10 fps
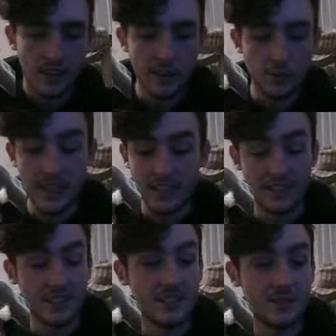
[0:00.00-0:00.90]
It'll make
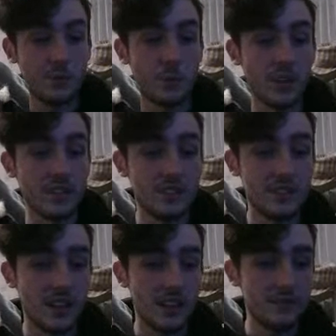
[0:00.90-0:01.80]
sense once
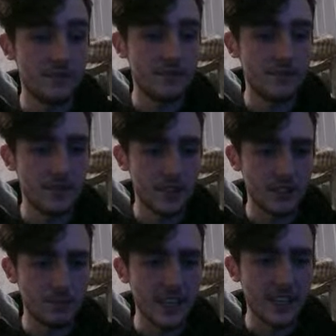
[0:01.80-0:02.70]
I've
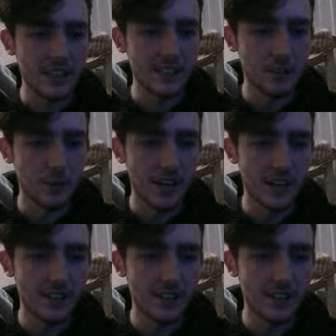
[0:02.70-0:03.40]
finished making it, don't worry.